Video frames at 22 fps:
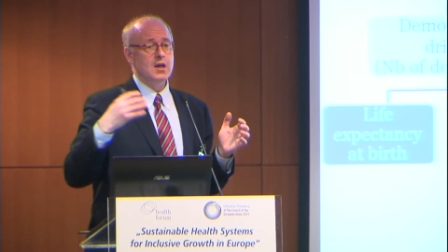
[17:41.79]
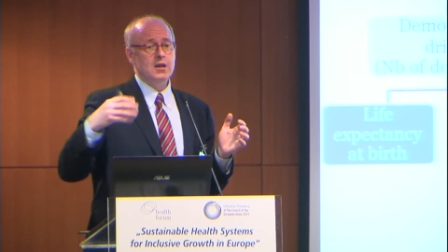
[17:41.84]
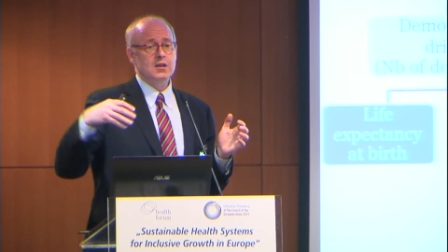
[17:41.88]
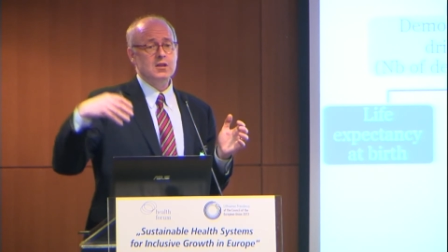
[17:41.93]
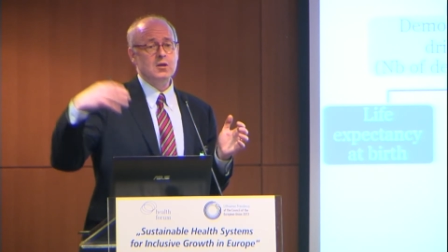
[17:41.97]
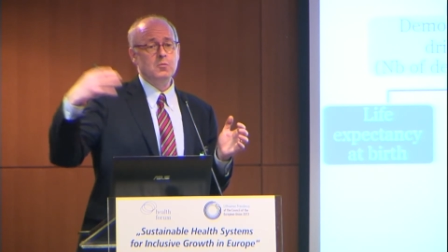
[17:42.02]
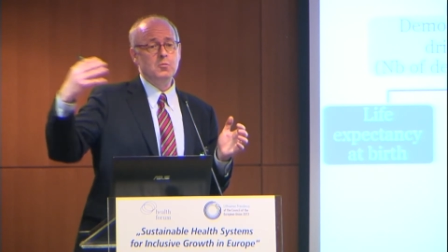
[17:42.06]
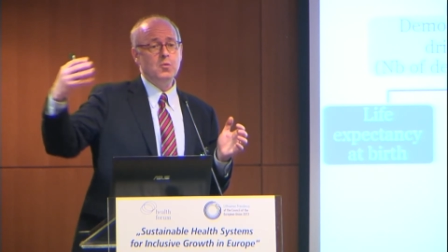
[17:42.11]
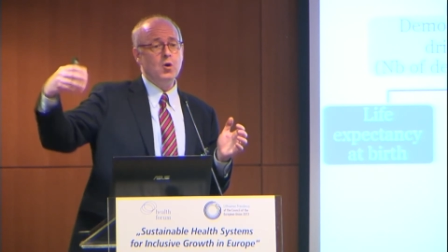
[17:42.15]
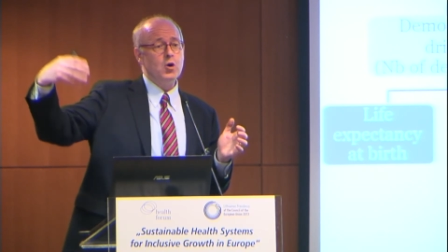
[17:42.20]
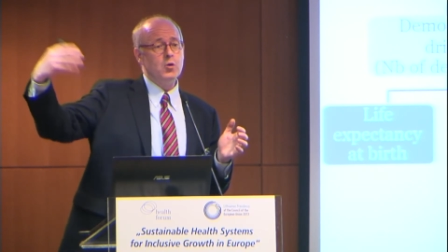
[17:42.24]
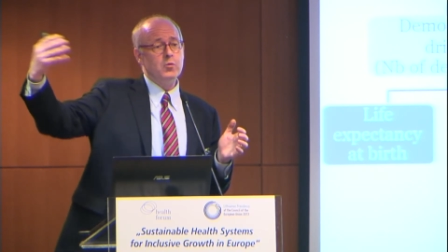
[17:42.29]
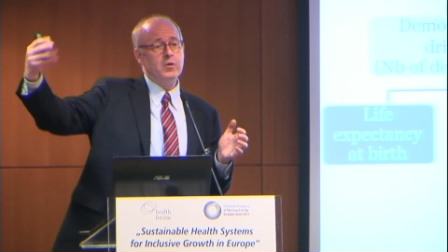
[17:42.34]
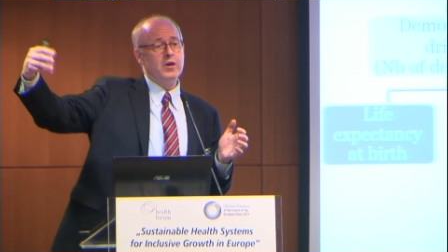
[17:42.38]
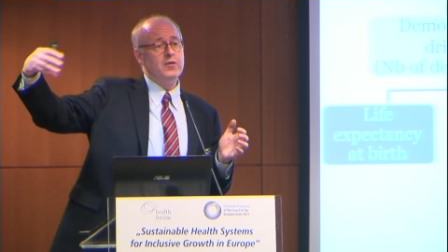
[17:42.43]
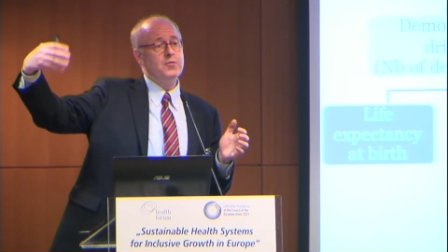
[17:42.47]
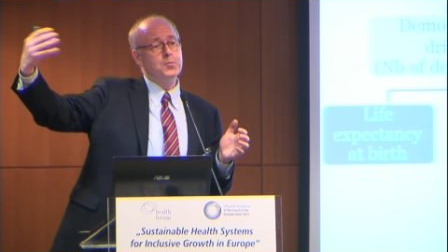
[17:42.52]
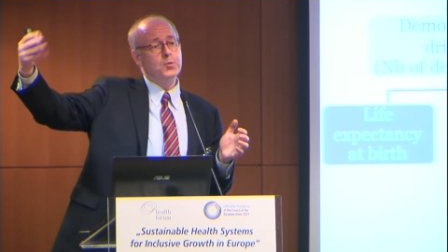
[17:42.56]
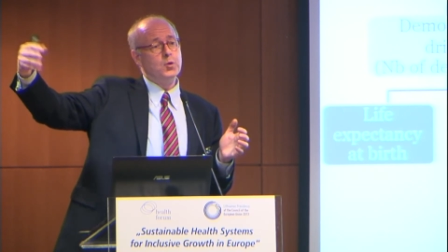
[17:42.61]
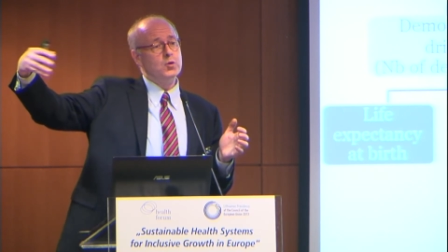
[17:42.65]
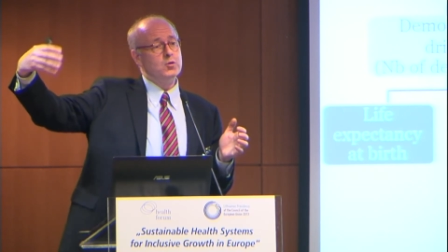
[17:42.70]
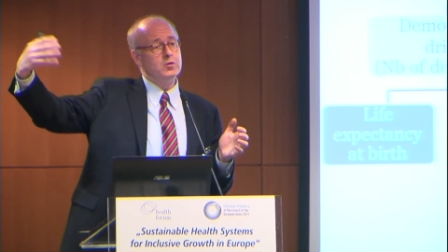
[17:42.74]
the more you
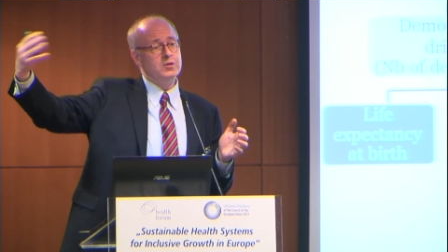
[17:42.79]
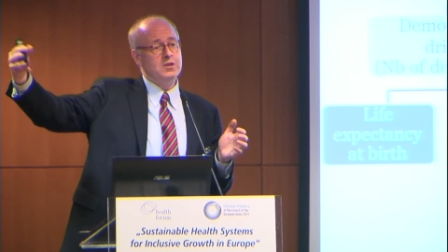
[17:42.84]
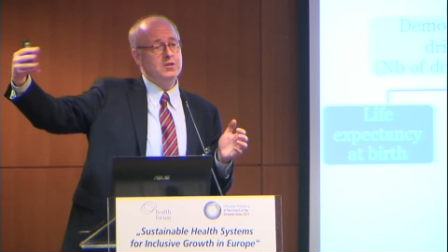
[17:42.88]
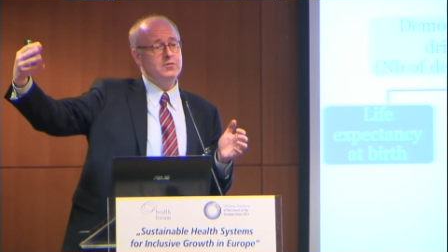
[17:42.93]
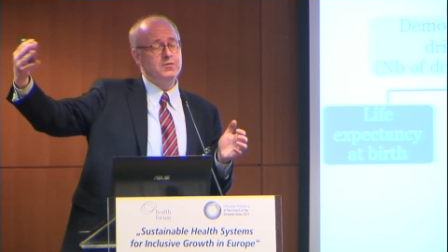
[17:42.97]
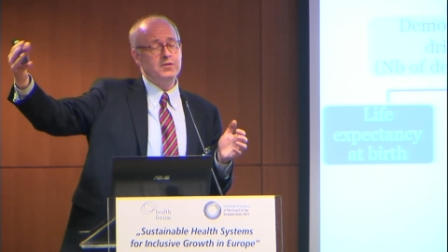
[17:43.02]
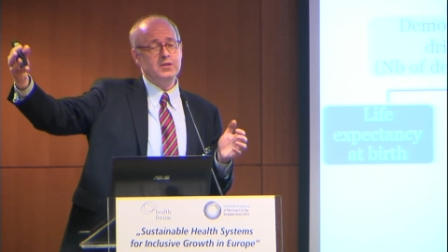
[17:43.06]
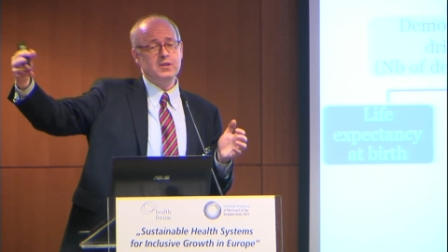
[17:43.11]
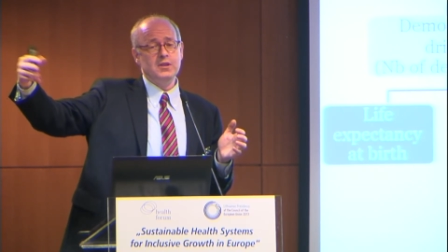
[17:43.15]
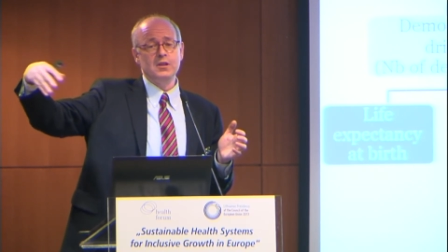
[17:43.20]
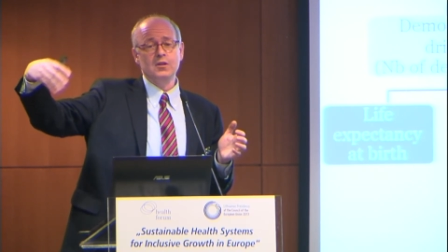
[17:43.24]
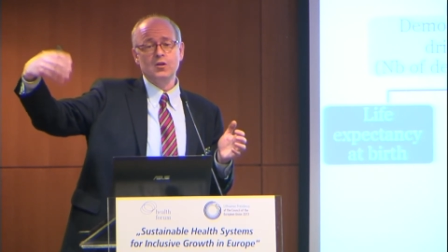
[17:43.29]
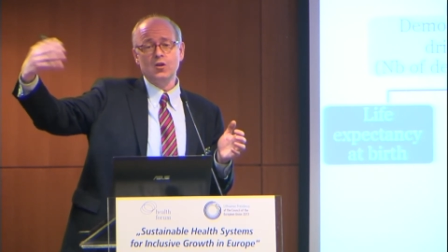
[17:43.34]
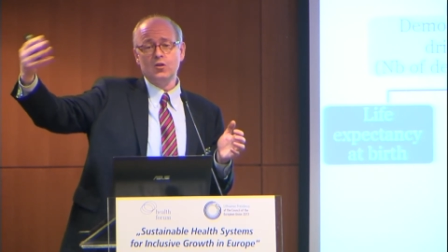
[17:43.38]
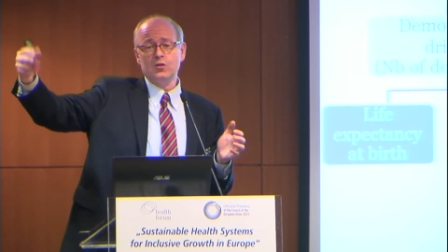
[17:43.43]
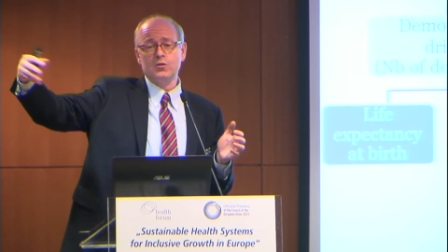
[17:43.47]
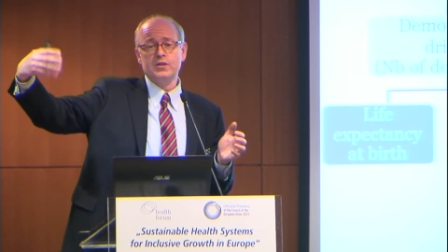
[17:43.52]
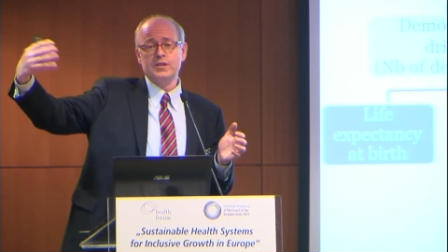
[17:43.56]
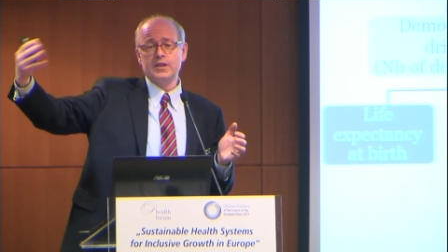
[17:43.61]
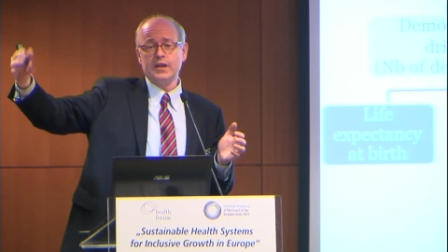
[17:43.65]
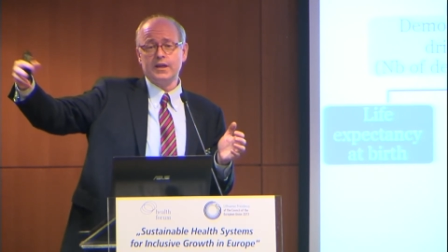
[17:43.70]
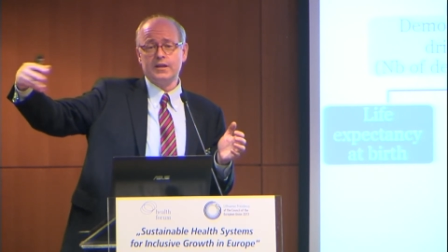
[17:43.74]
have productivity in other
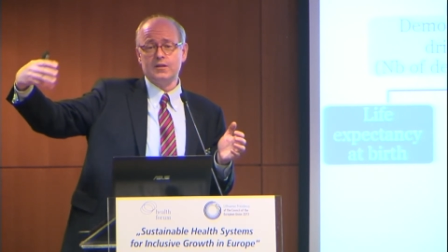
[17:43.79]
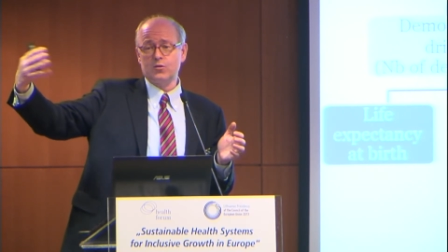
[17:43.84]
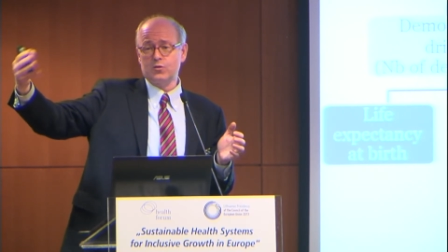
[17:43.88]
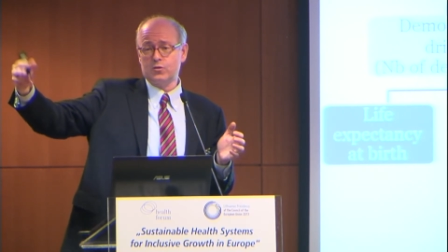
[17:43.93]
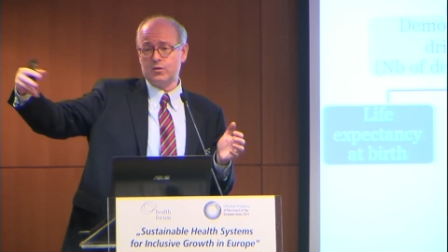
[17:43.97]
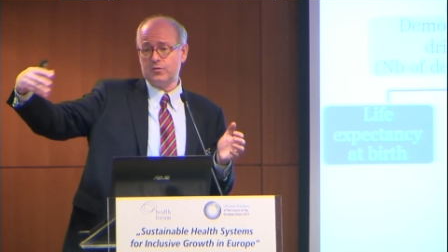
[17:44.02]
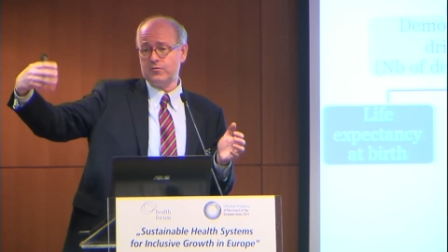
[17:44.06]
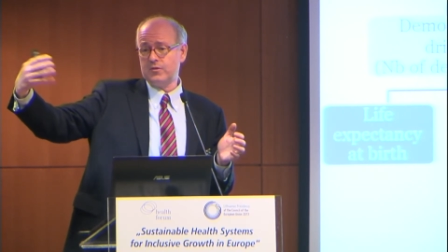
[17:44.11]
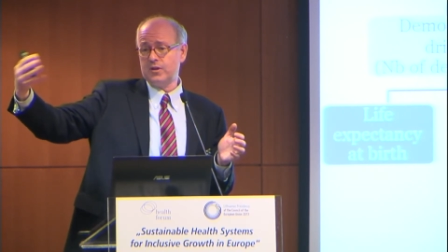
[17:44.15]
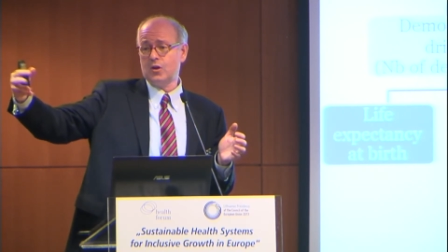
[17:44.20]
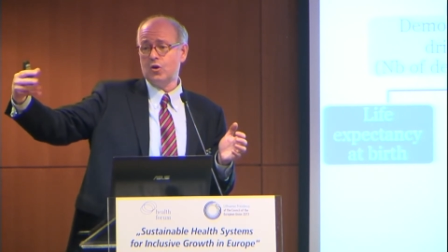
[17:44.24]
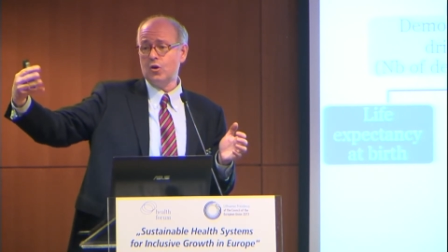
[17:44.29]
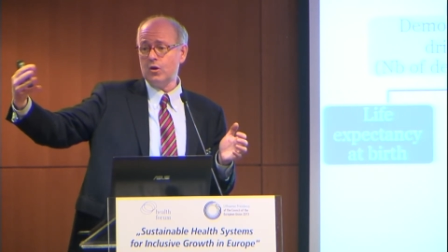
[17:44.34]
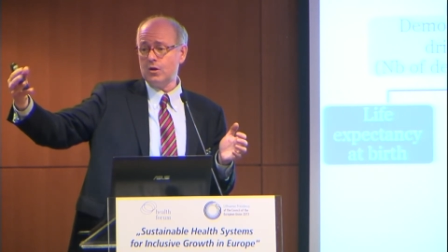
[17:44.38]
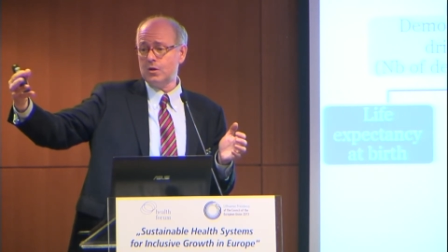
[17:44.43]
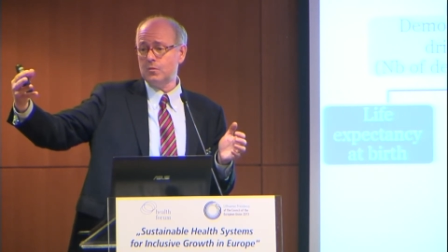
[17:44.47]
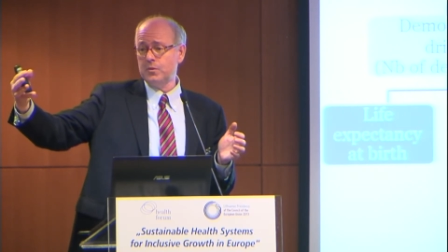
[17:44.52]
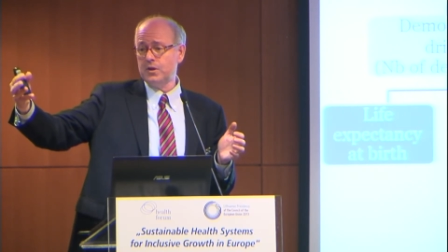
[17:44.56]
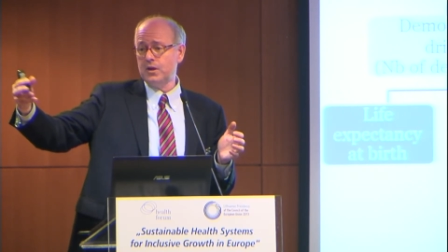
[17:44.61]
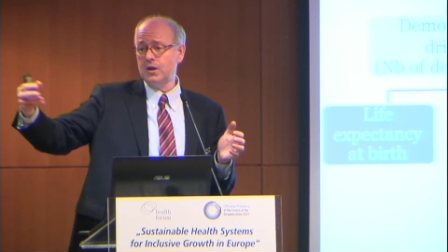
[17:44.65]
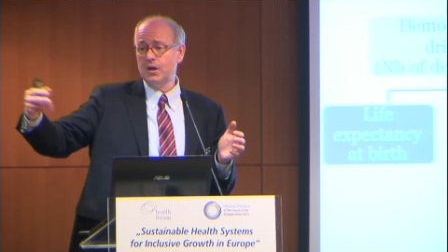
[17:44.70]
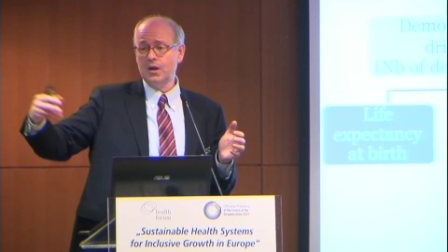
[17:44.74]
sectors of the
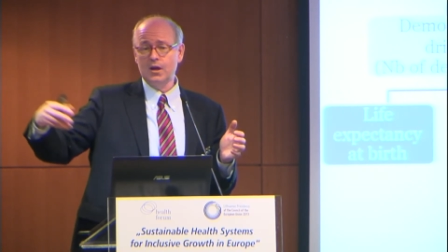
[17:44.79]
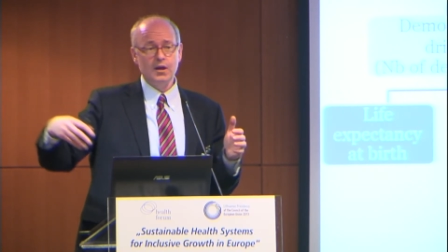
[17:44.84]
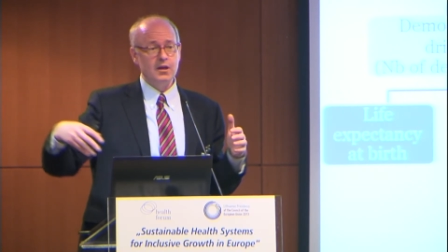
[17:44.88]
economy,